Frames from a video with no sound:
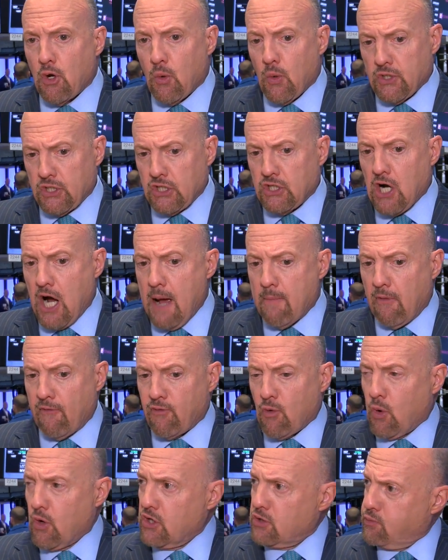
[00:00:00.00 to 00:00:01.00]
There was a time,
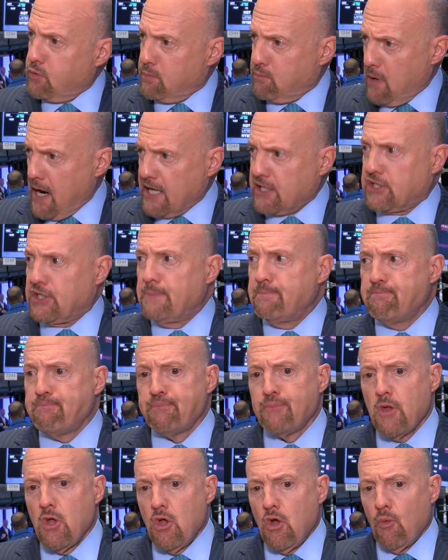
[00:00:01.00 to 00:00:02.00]
of course, with Brexit,
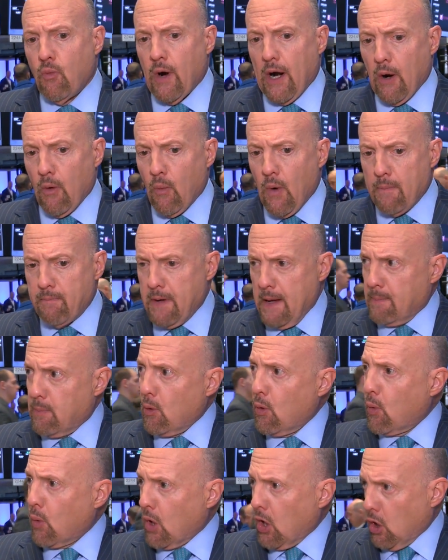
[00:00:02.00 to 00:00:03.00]
where when
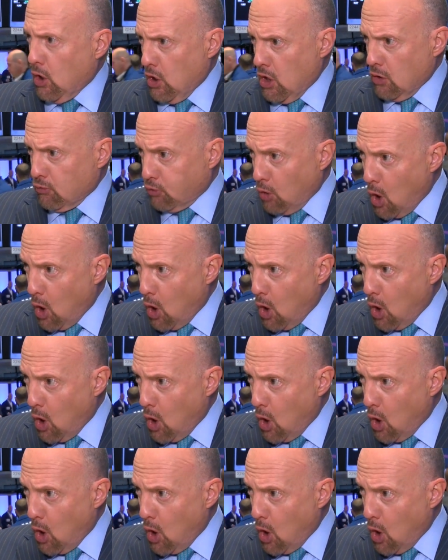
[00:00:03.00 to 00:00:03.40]
people were